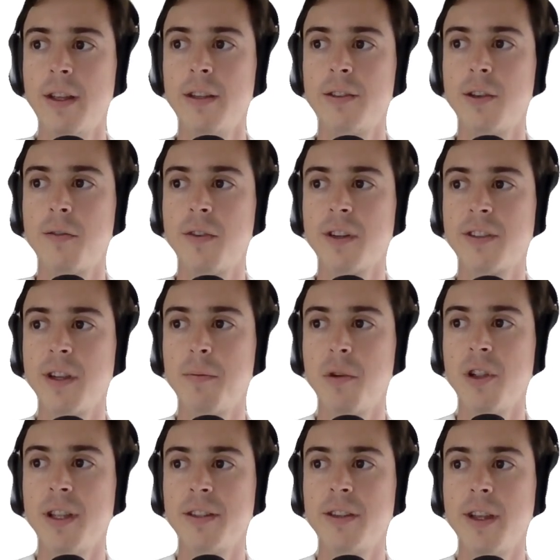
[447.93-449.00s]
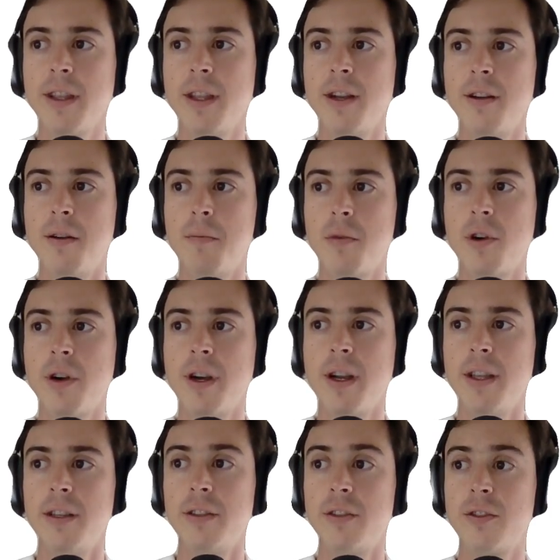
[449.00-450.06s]
So for example, let's say the number
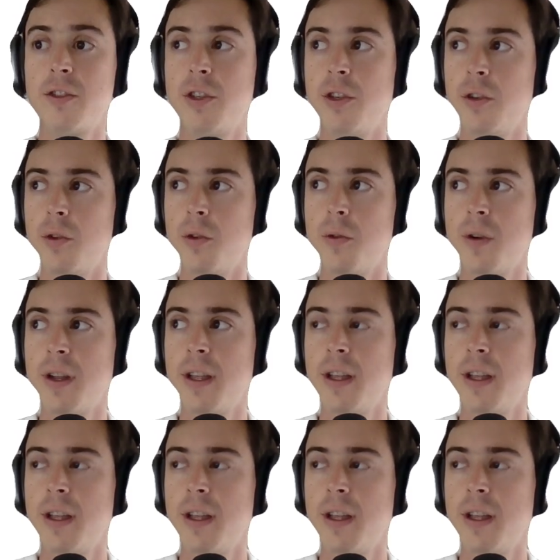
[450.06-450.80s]
is 2.